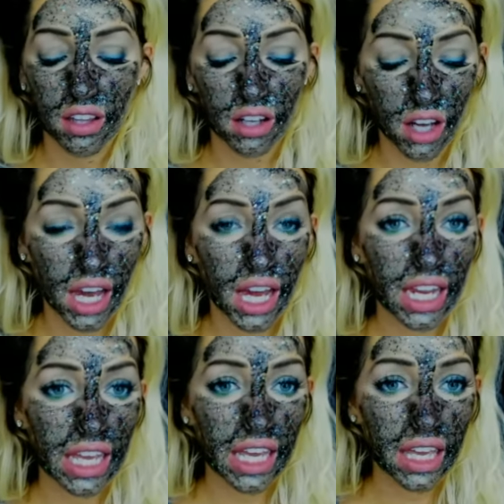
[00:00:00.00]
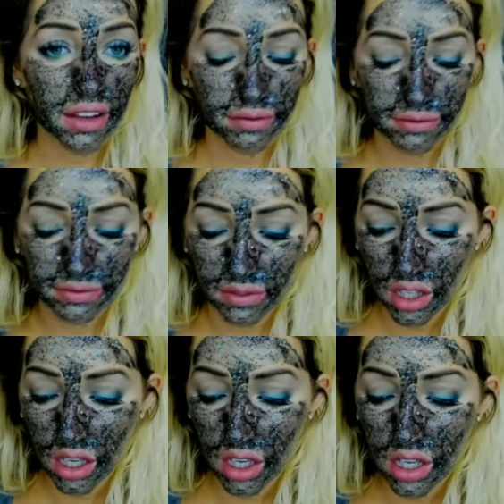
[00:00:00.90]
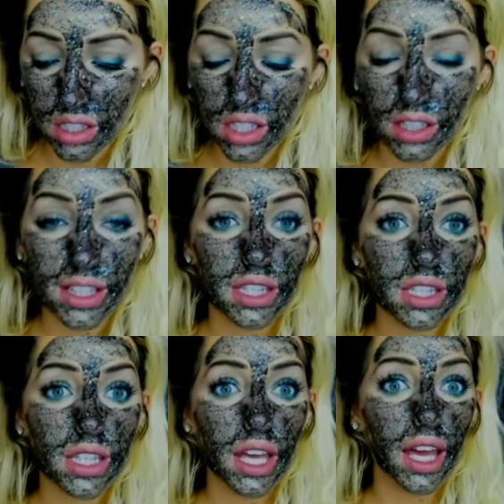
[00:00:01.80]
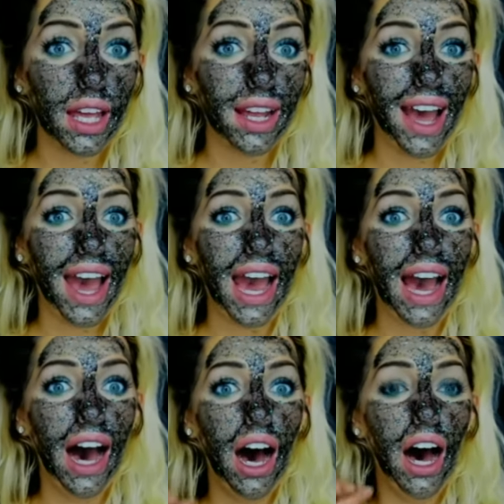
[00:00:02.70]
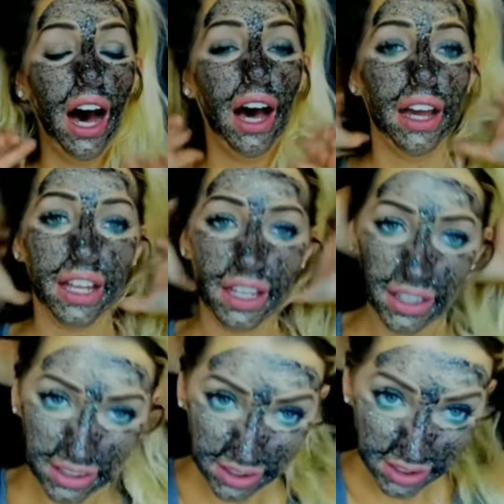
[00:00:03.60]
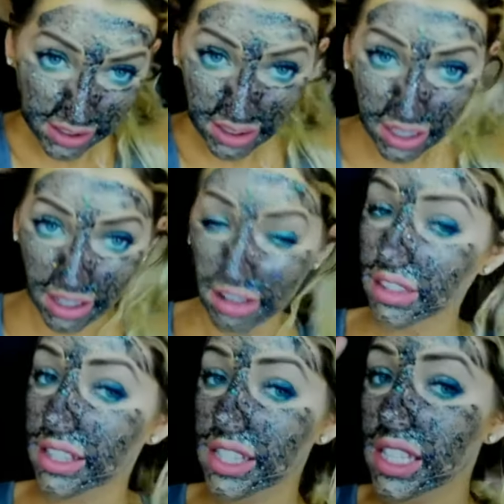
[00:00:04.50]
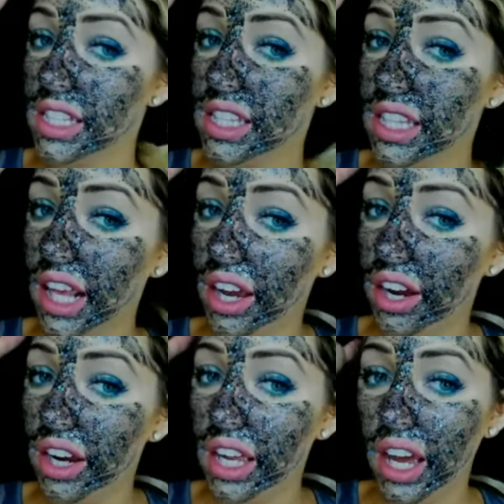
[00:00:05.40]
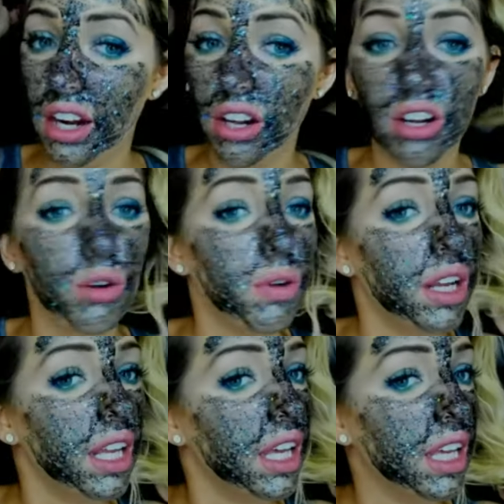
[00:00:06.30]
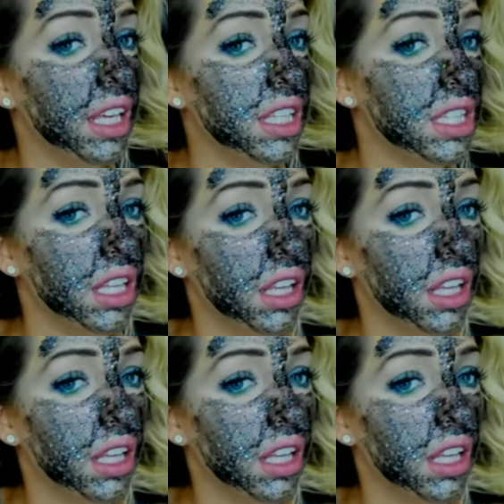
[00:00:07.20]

Got it. So this is it. Hi. If this isn't scary, I don't know what is.